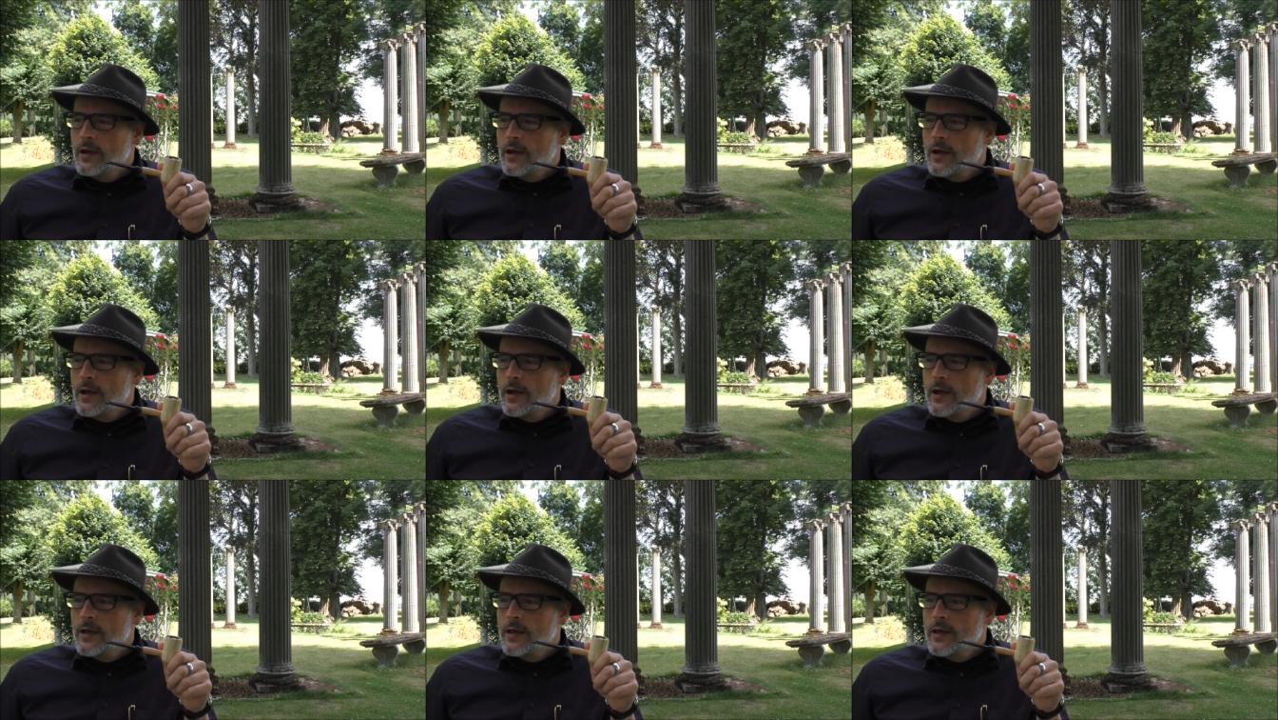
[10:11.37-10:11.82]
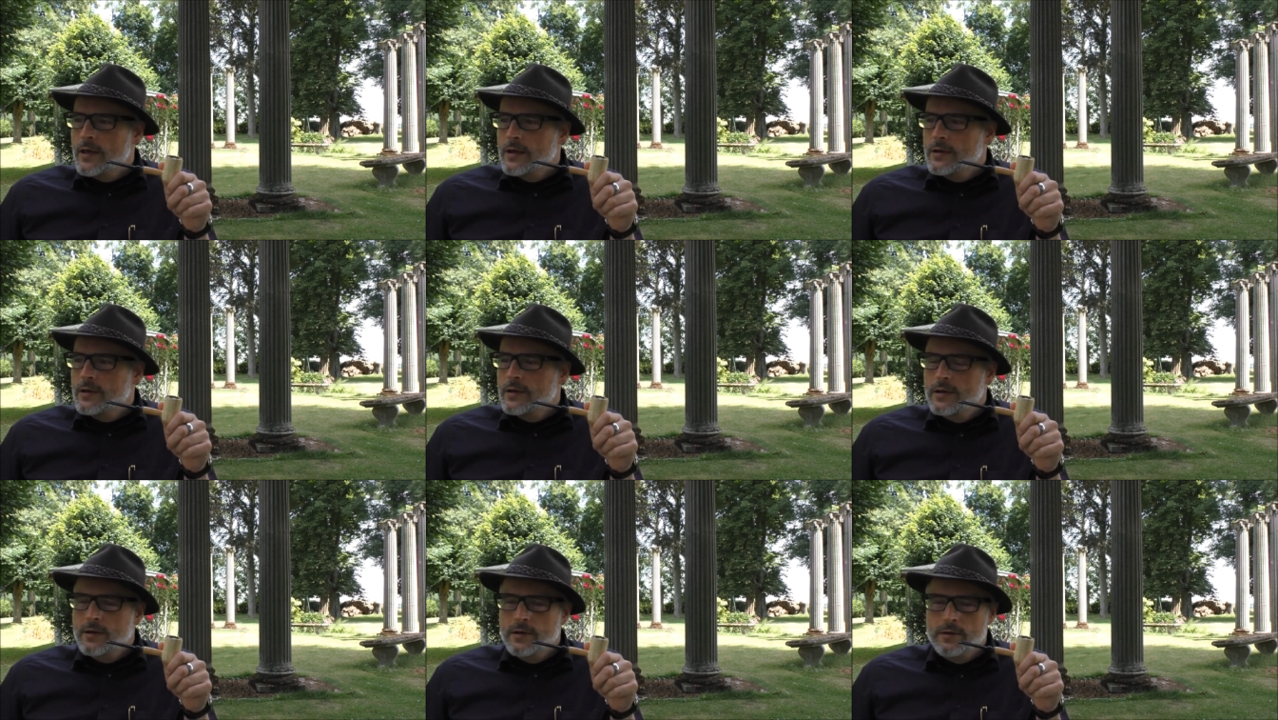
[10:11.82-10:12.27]

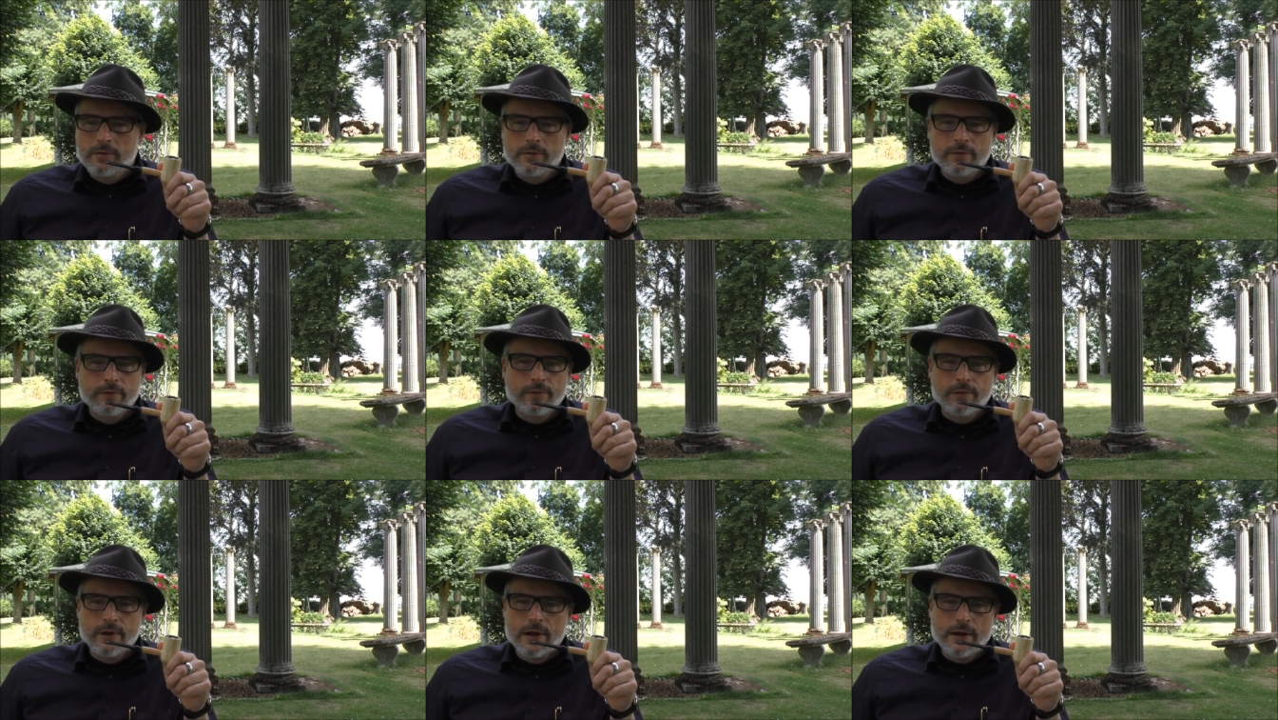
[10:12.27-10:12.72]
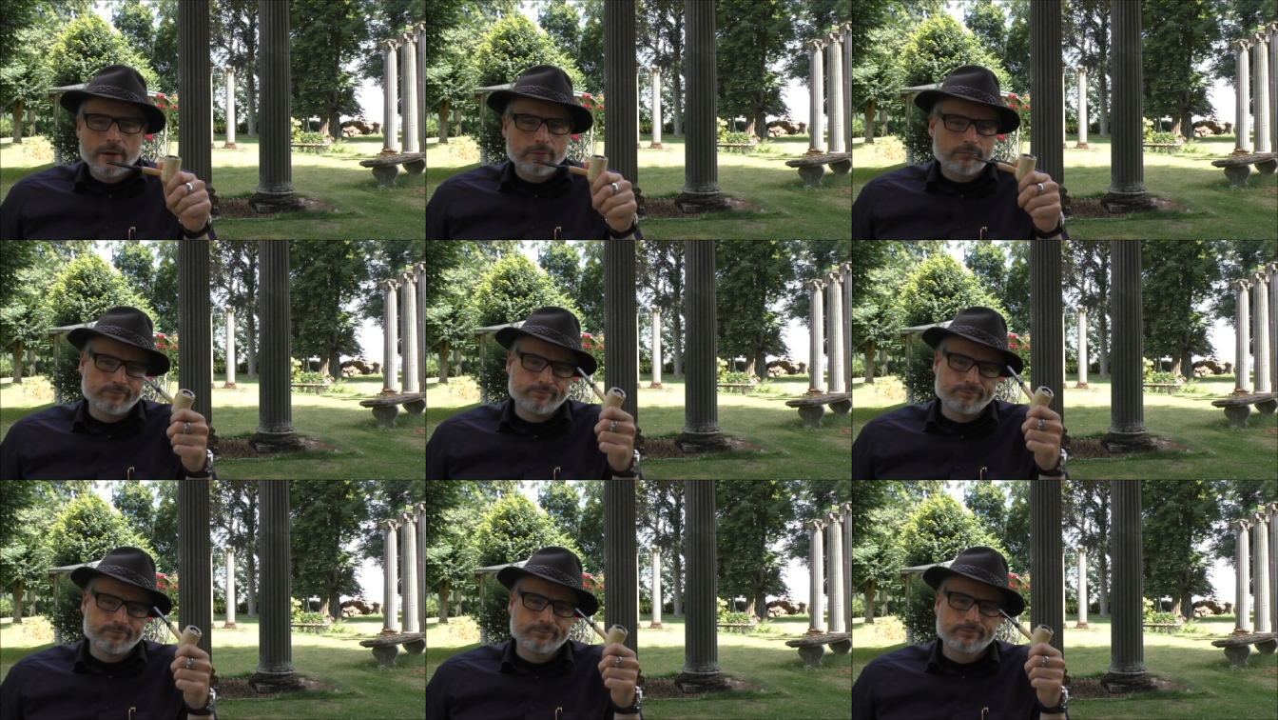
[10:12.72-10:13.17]
And yeah,
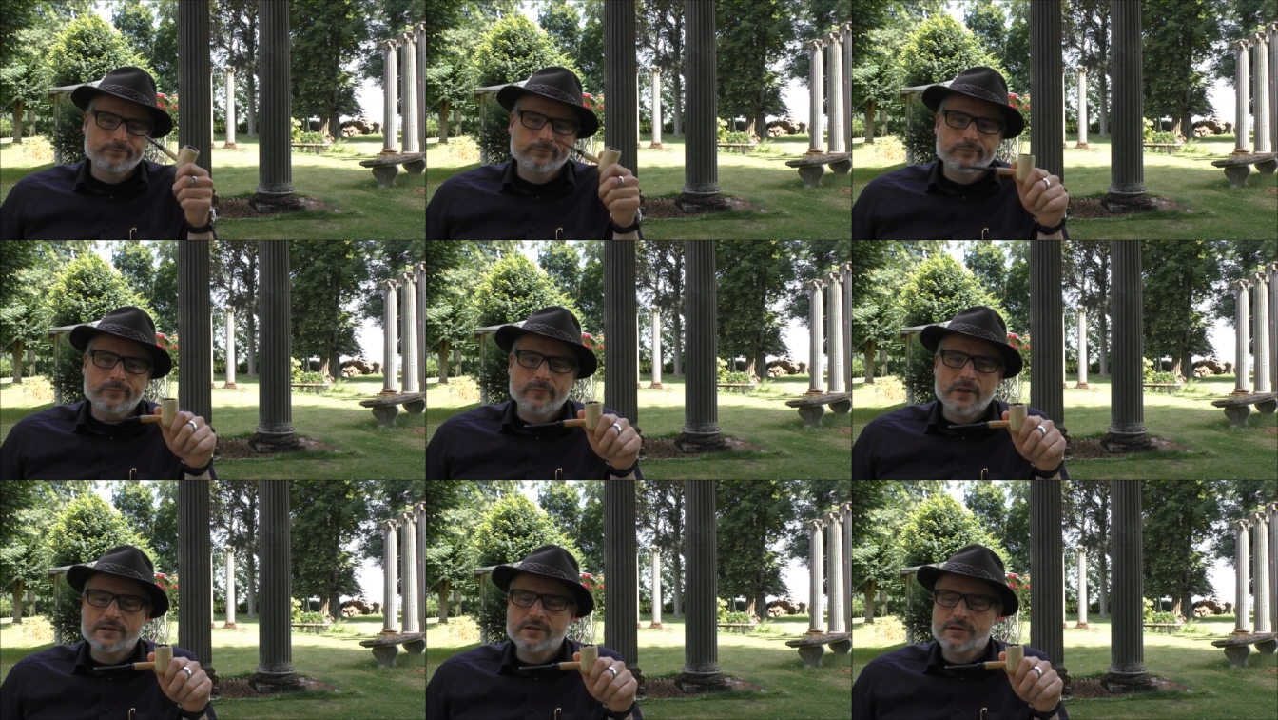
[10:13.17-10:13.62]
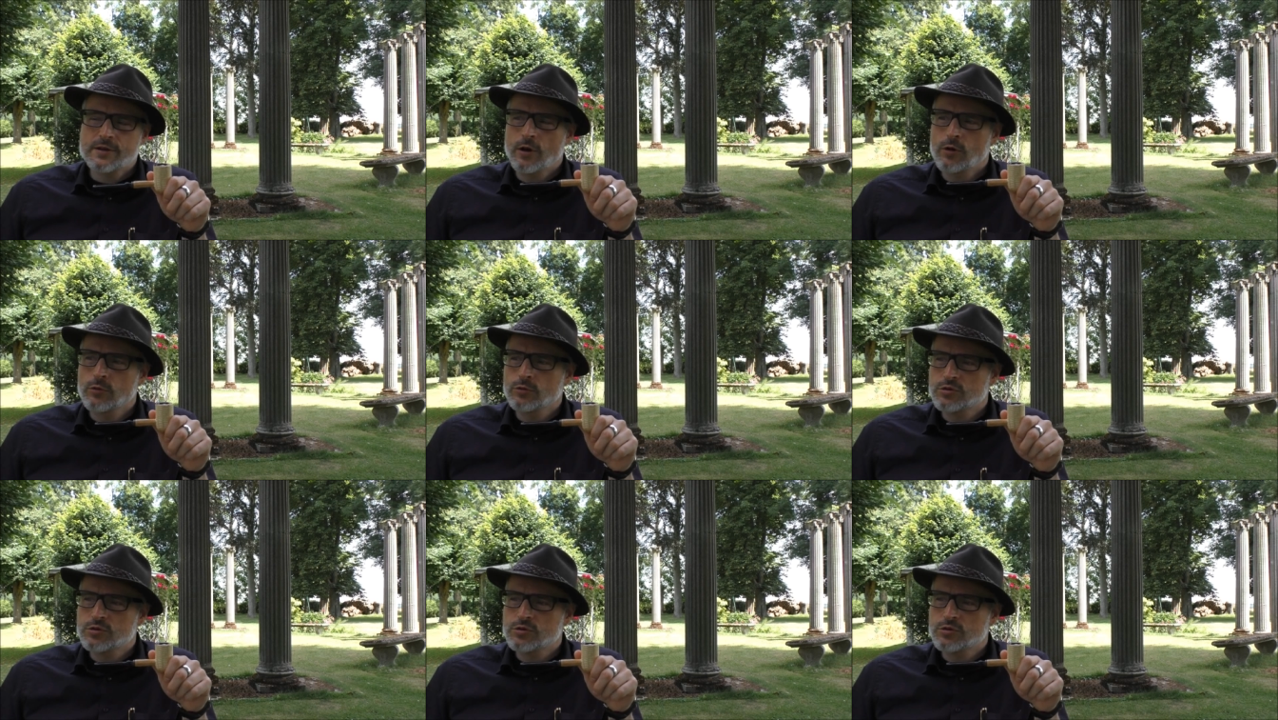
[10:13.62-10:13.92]
it's